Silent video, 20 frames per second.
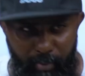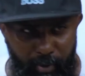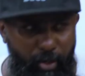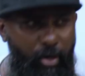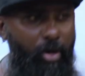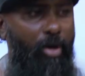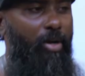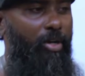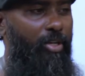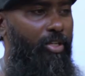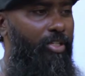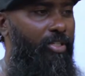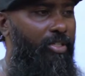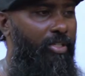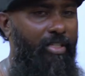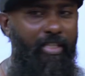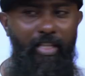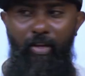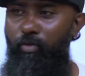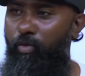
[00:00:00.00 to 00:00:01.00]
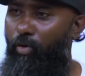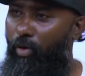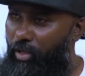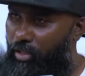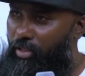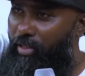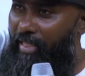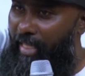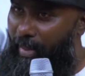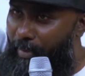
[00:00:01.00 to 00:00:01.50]
Because they
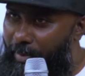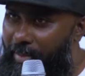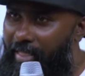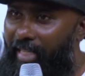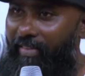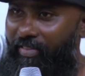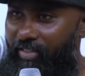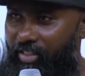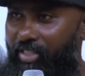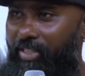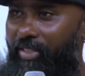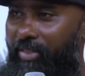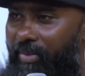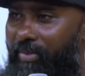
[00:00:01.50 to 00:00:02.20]
focus on themselves.